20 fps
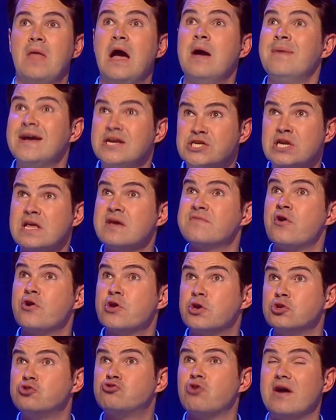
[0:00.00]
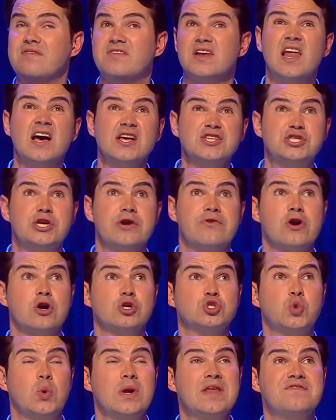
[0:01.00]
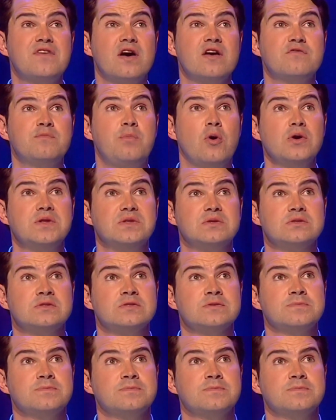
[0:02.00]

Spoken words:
I'm actually a very good driver. Last year, I got 25 points.